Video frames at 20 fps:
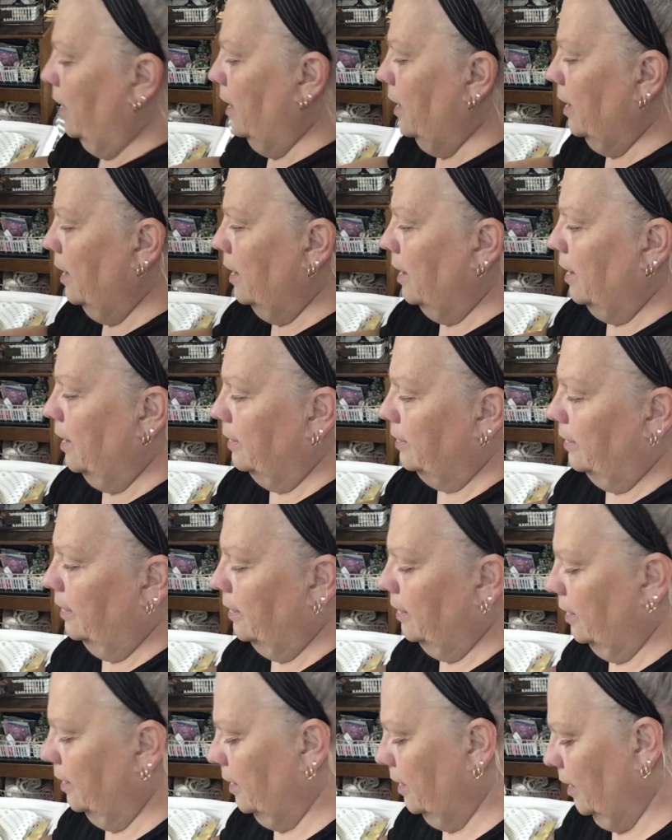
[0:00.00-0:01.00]
And
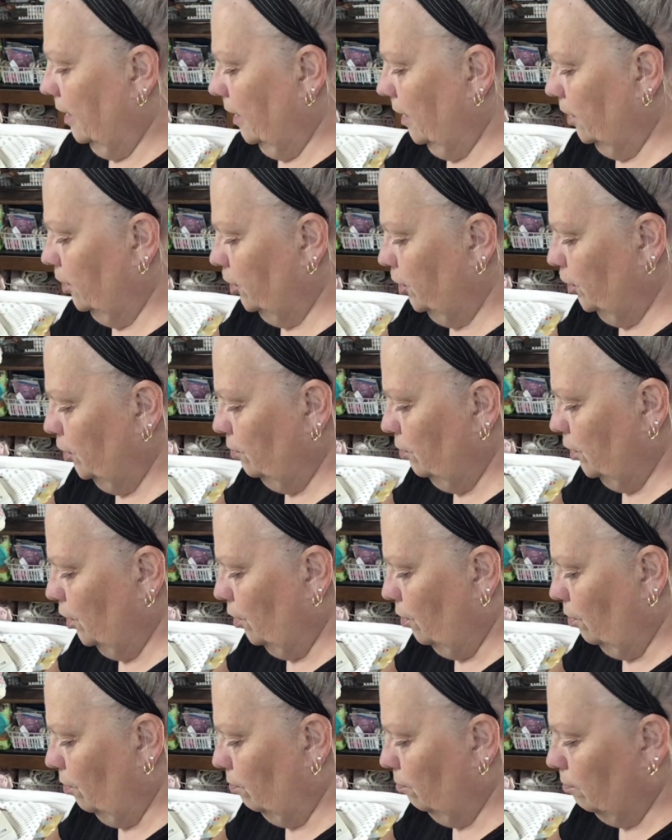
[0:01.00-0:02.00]
as you
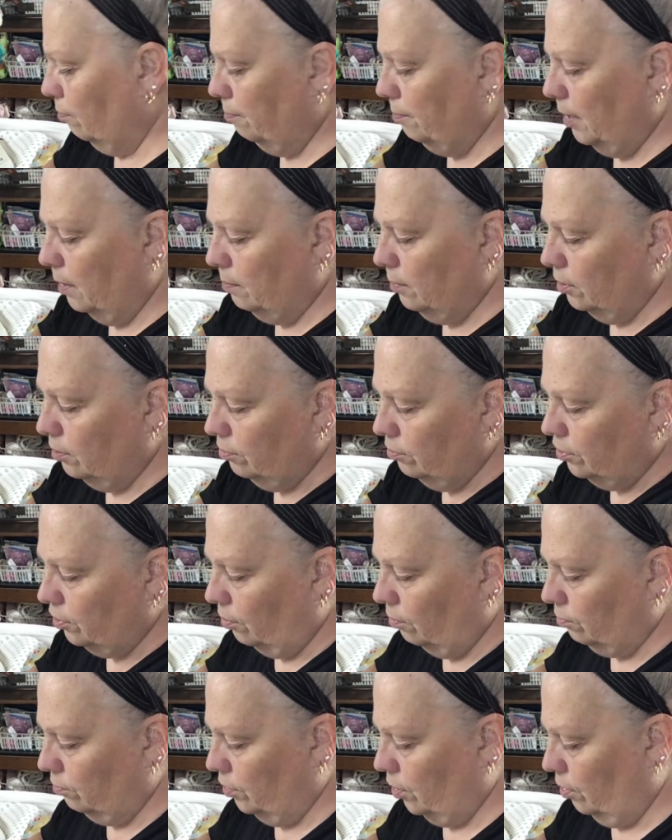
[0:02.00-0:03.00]
know, or maybe you
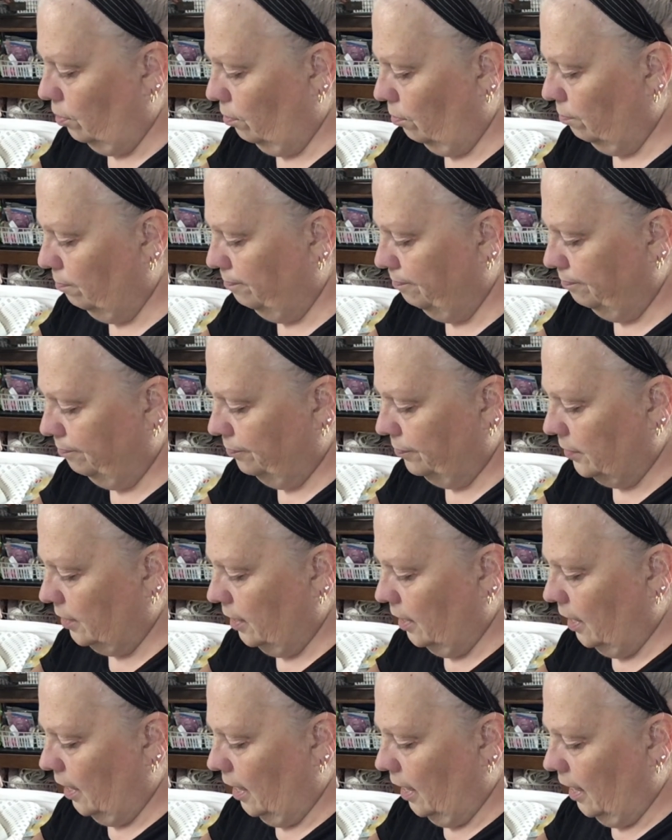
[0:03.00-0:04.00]
don't know,
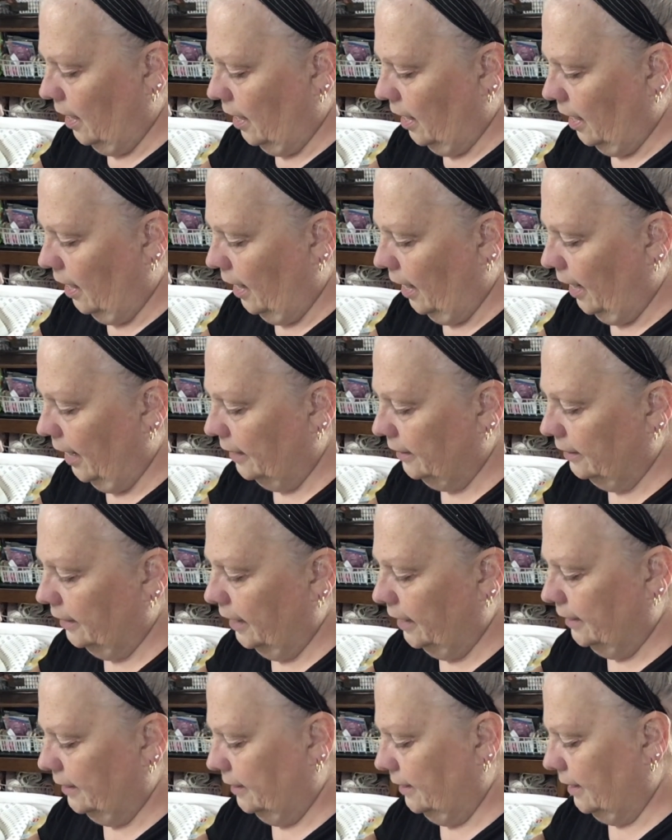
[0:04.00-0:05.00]
I
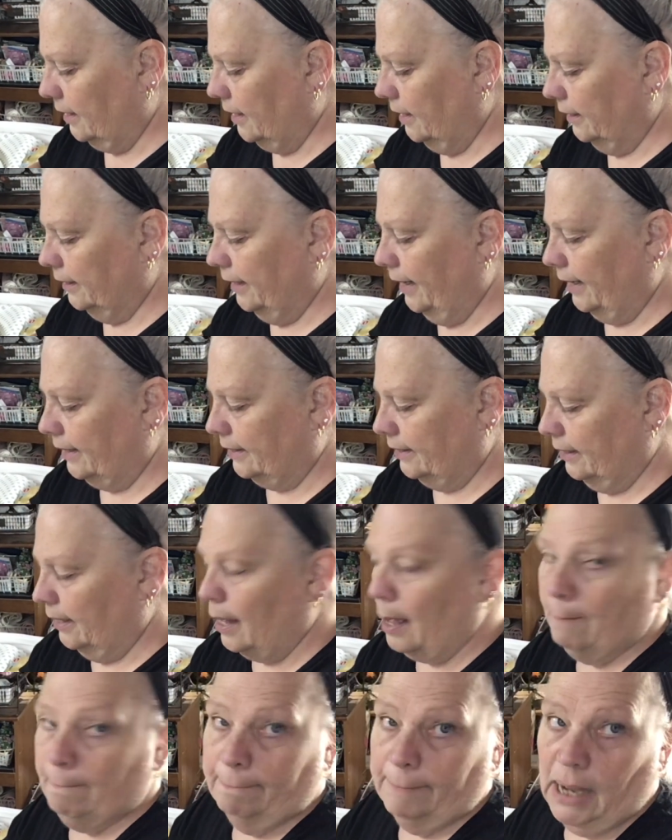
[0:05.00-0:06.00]
like to collect
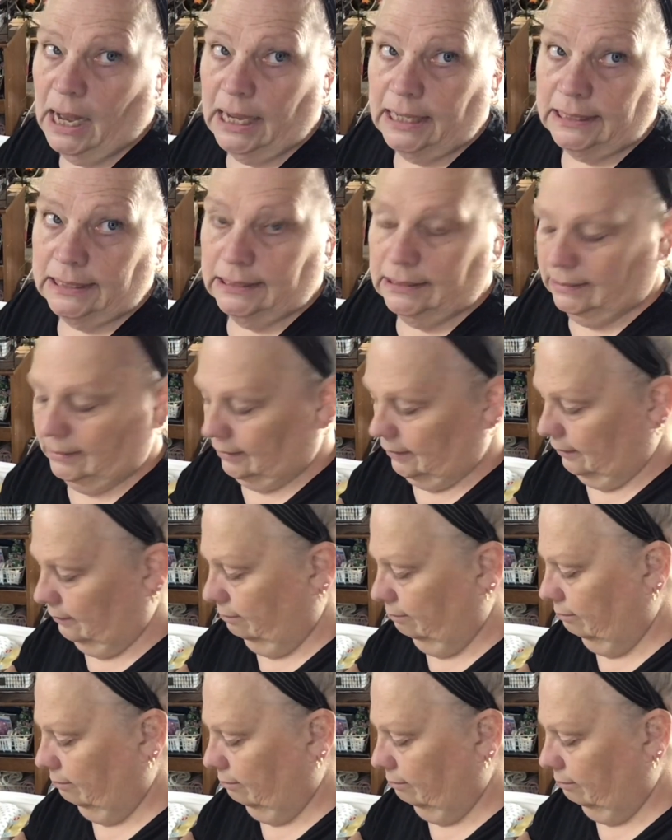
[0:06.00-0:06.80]
bottles.